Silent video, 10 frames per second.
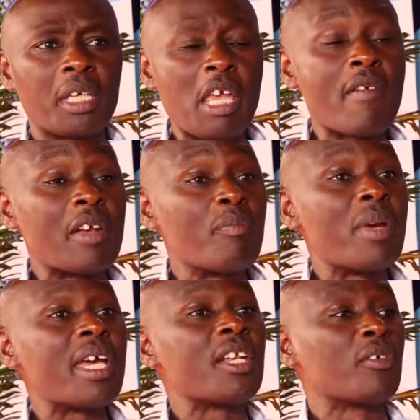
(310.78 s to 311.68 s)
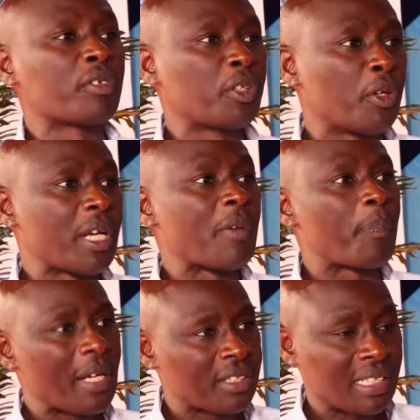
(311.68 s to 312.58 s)
even men of God and
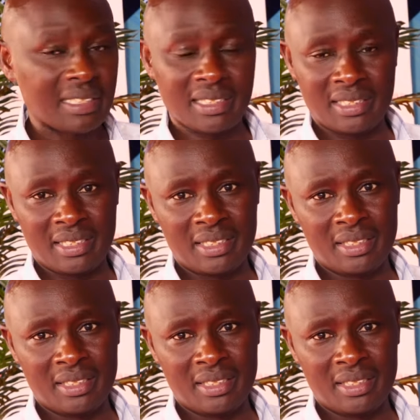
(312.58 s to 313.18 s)
pastors